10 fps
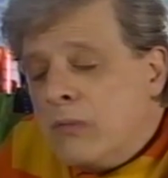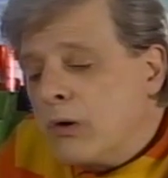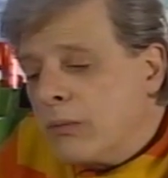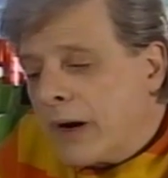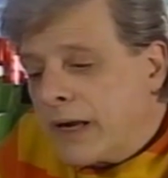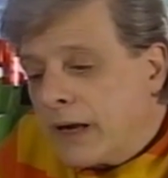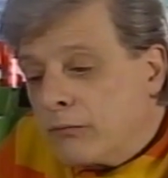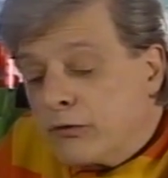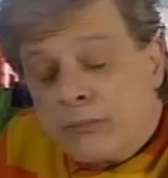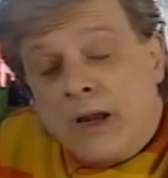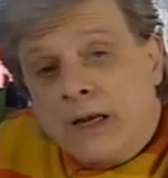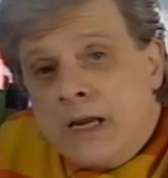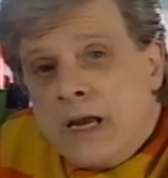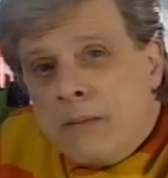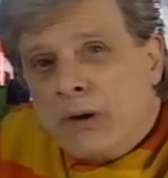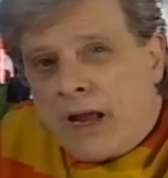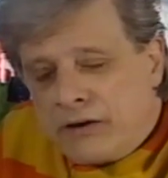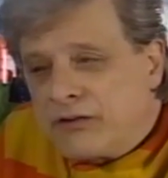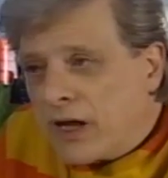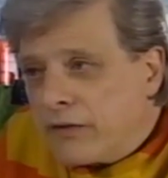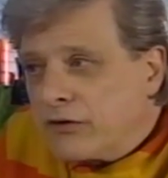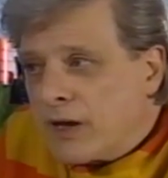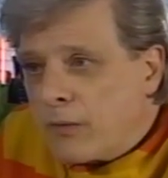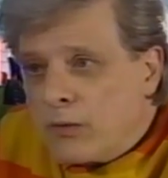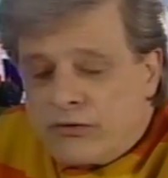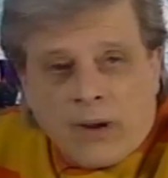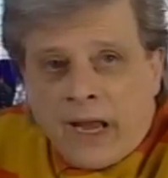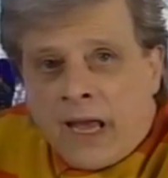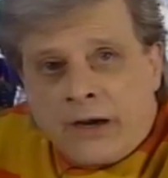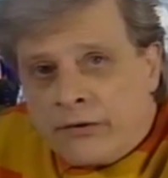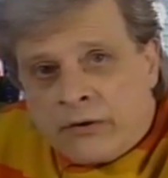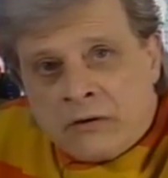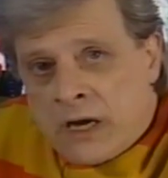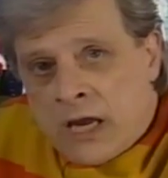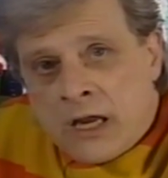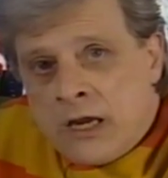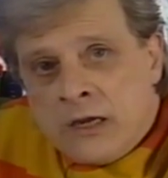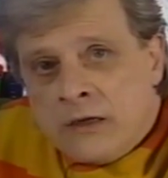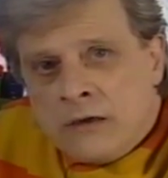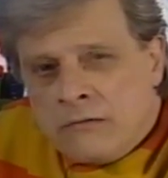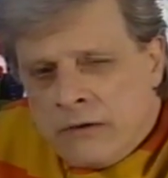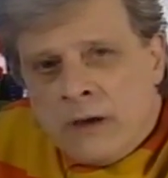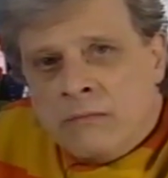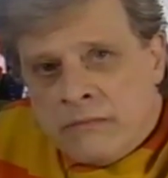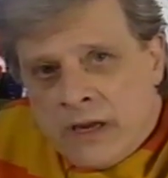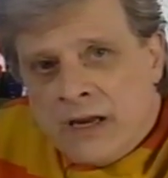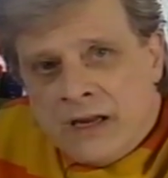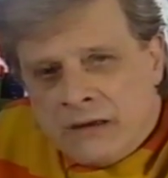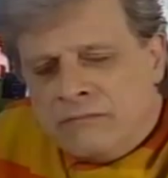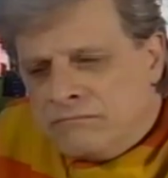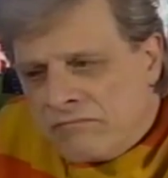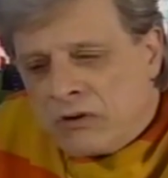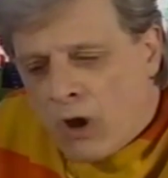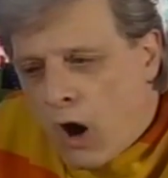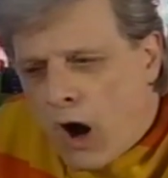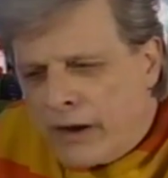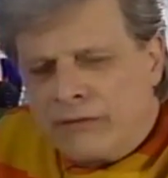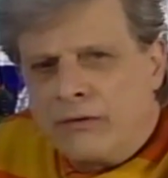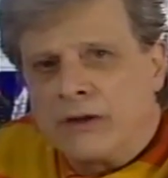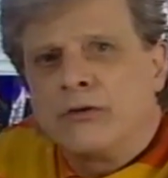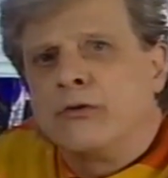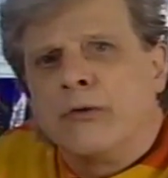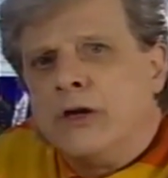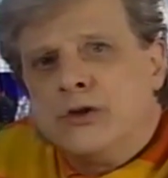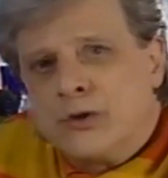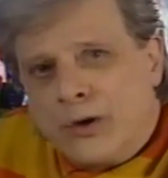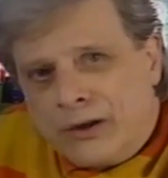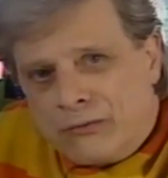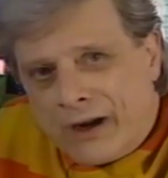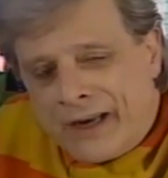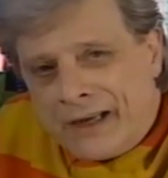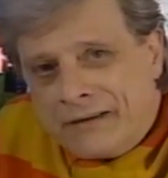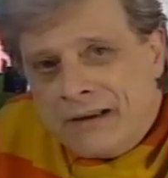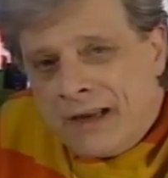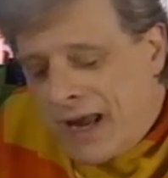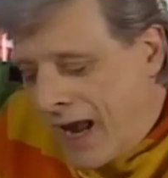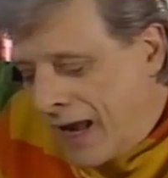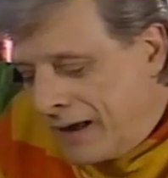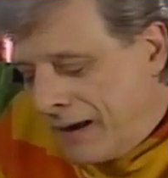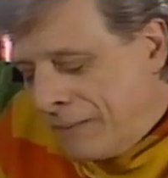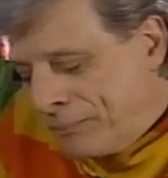modem, I can't respond. But I decided this time I would. So I handed her head. Real mean, long. It took great joy in writing it. And